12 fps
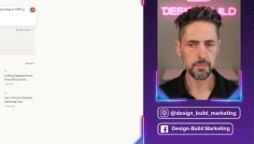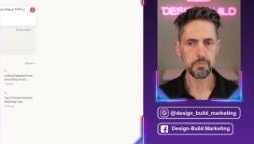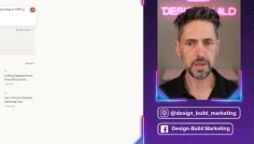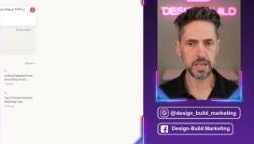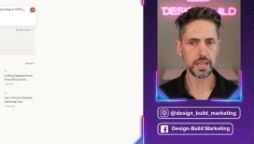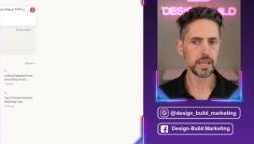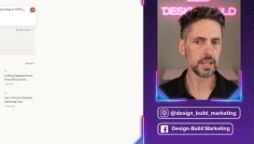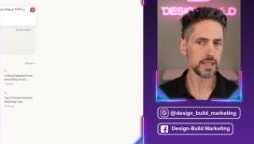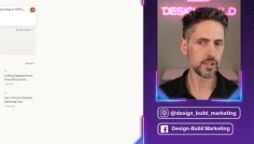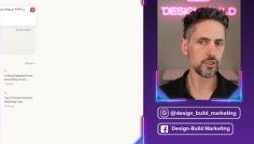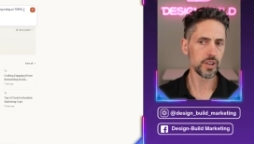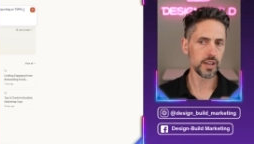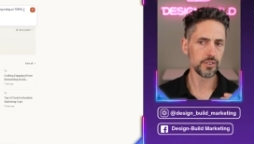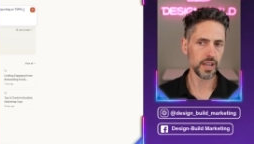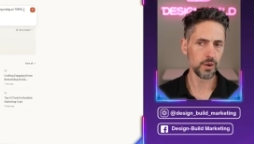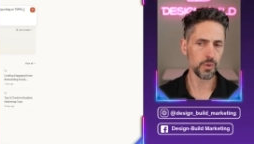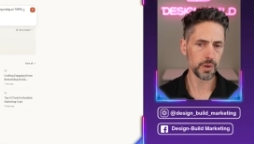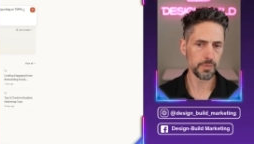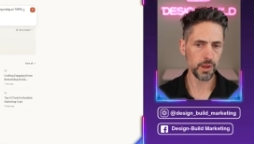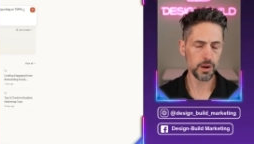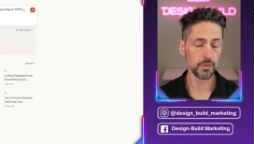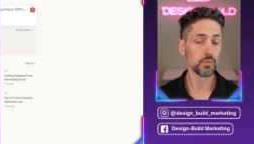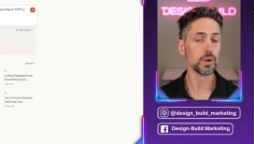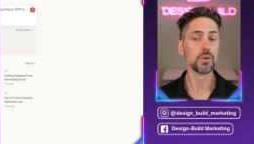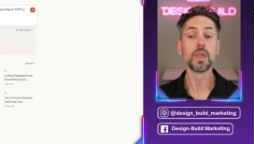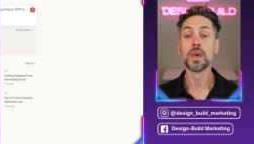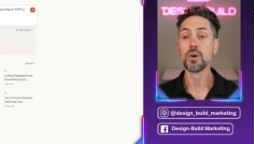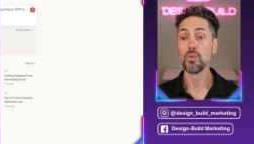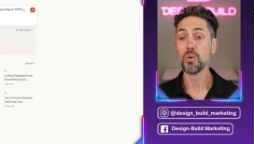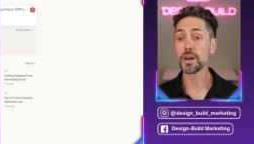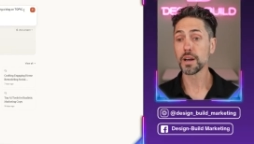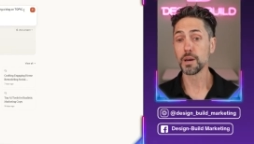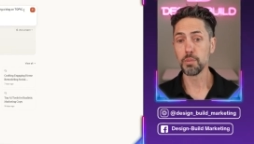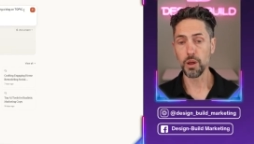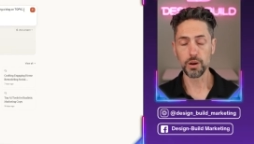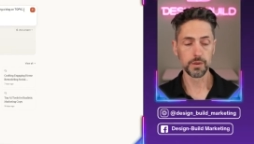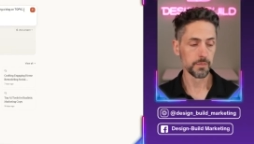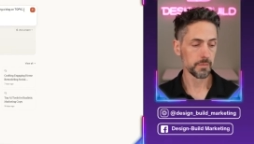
Meaning, in this case, I want a blog. Well, what kind of blog?